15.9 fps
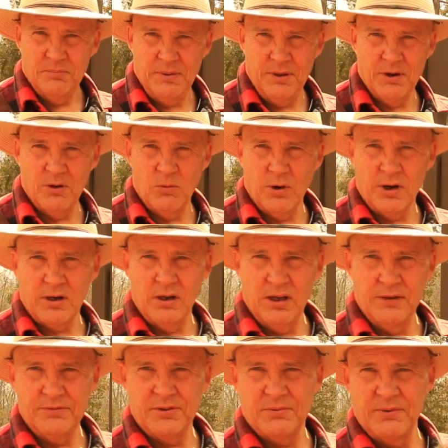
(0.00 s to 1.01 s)
pair of work
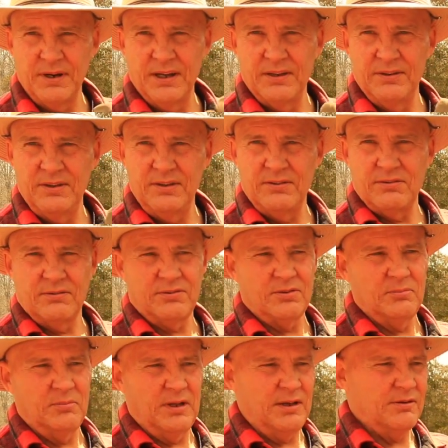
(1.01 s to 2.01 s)
gloves around. These are
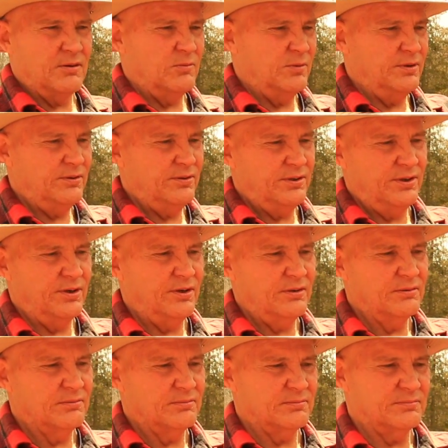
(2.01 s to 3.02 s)
some leather ones
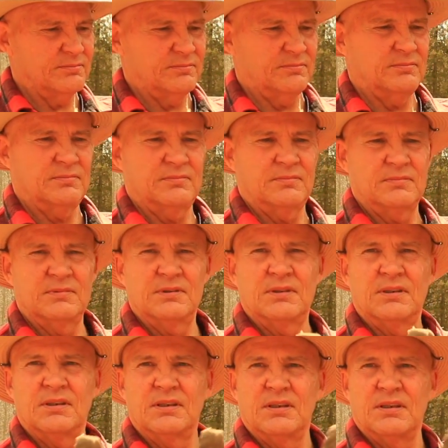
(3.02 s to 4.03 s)
here
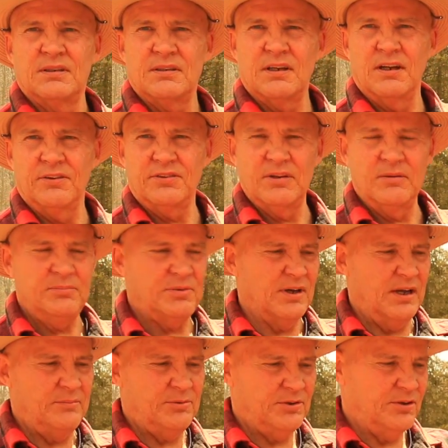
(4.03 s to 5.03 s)
that I'll
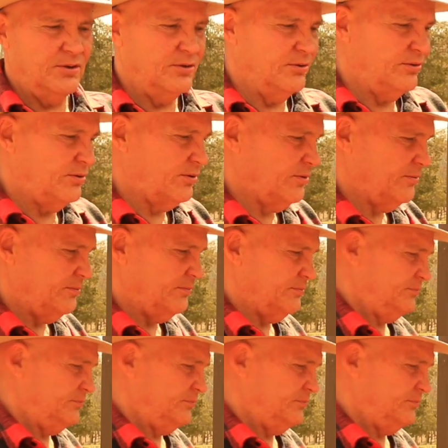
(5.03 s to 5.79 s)
sometimes use.